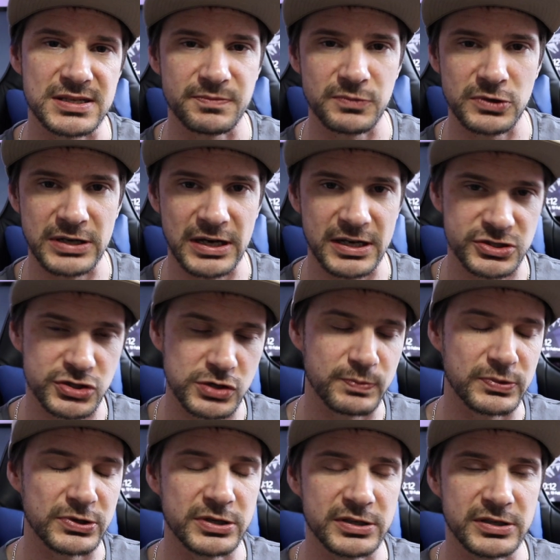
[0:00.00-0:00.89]
I'm gonna actually
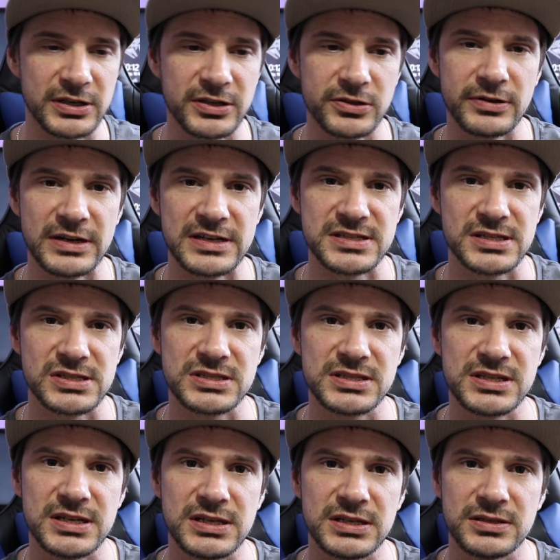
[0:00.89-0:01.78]
put another
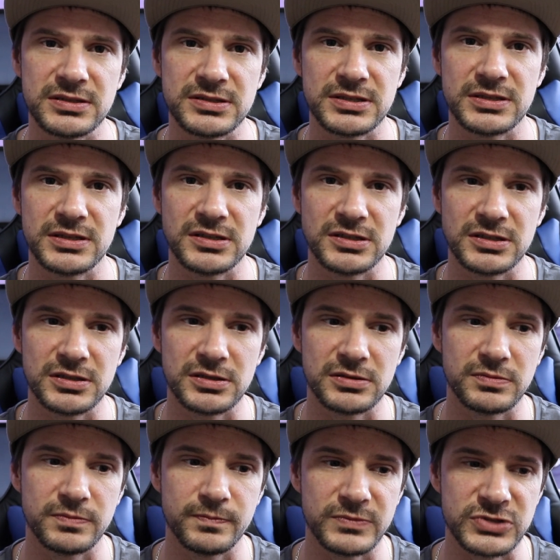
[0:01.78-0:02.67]
SSD into the
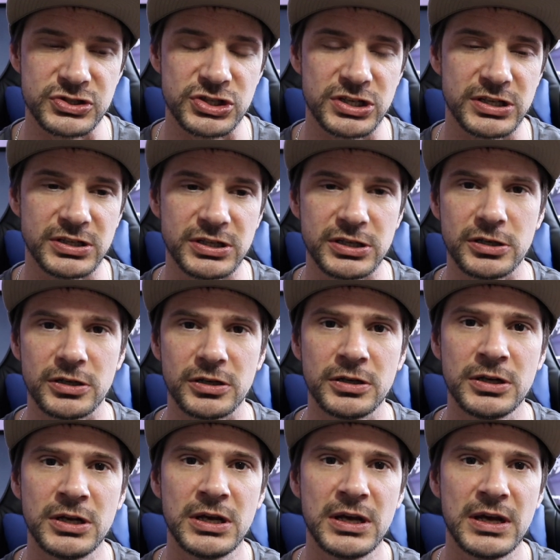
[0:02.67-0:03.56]
machine here,
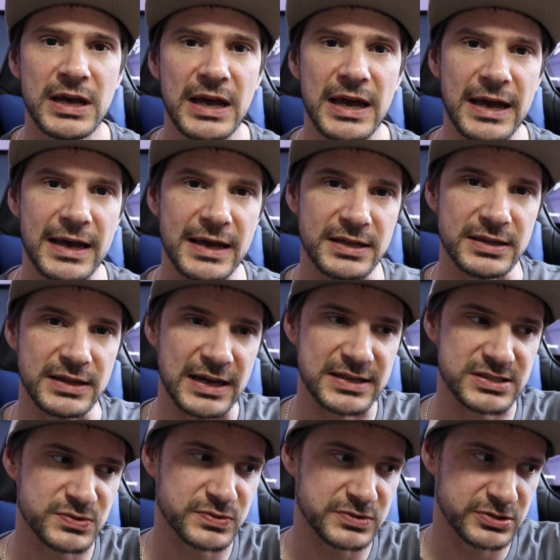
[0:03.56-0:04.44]
and
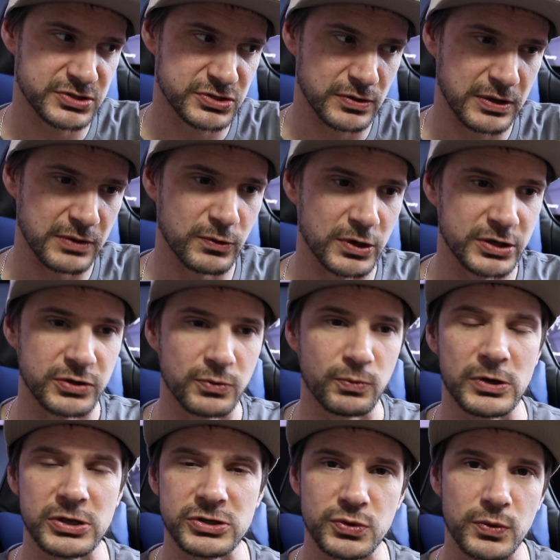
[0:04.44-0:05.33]
that's so I want the
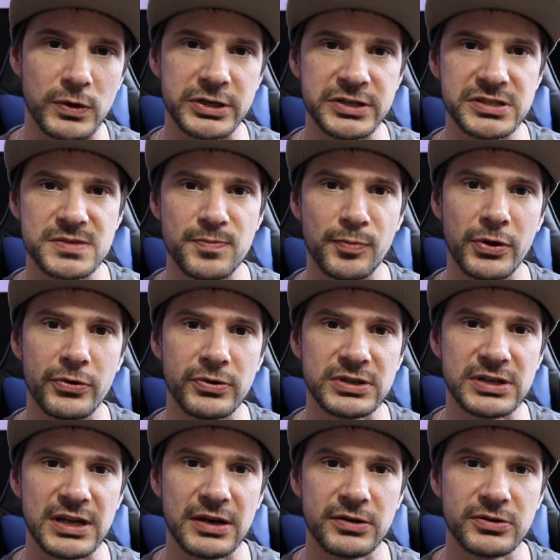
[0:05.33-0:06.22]
120s blowing
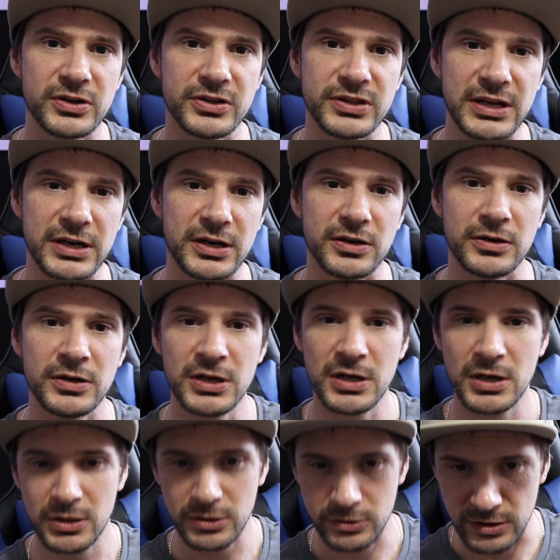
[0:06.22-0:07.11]
down on there,
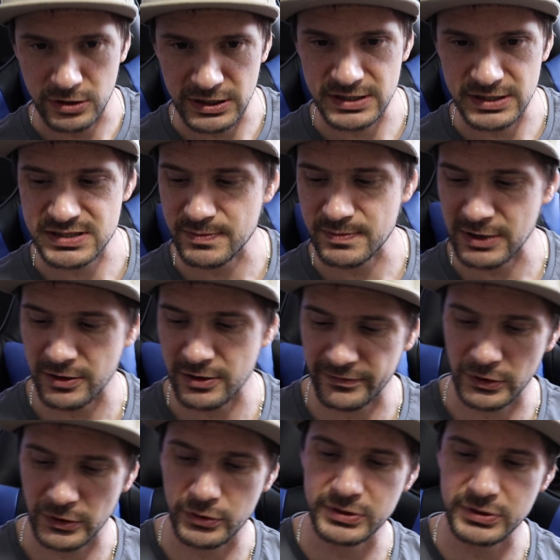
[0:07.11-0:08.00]
creating some
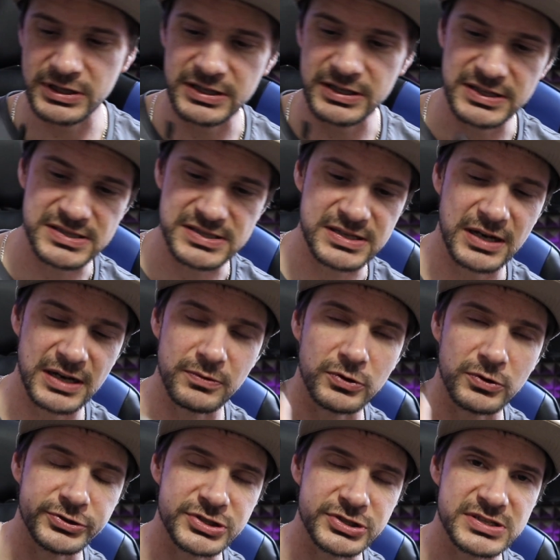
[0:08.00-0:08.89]
airflow, and then this guy
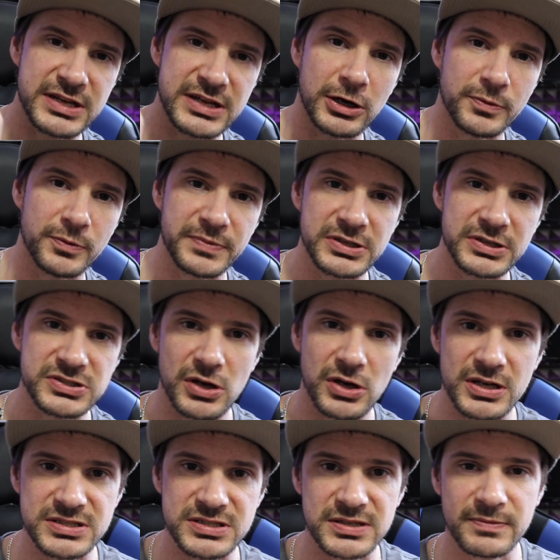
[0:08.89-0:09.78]
will just help
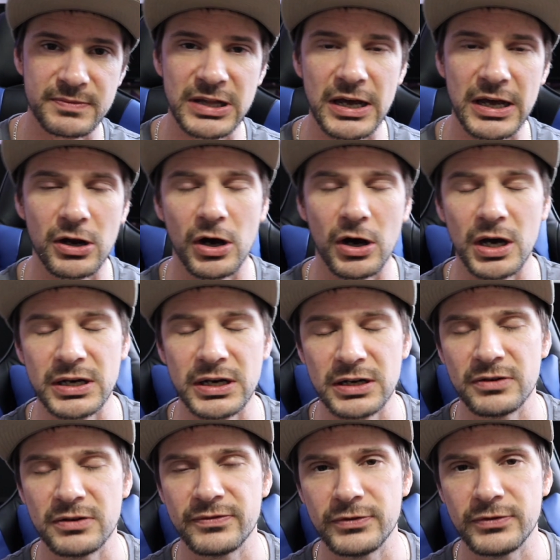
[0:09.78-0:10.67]
exhaust some of that hot
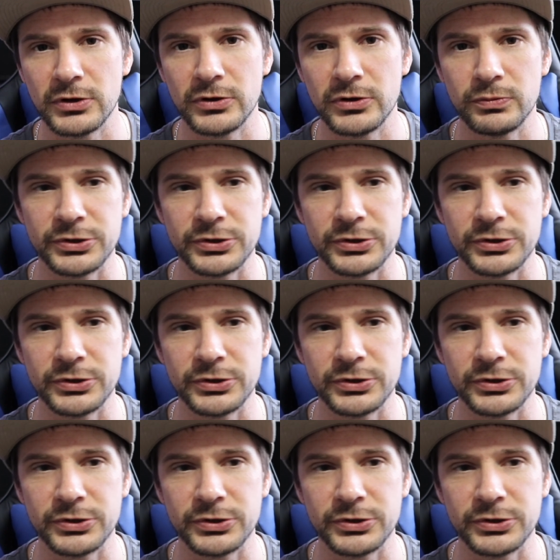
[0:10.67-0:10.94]
airflow.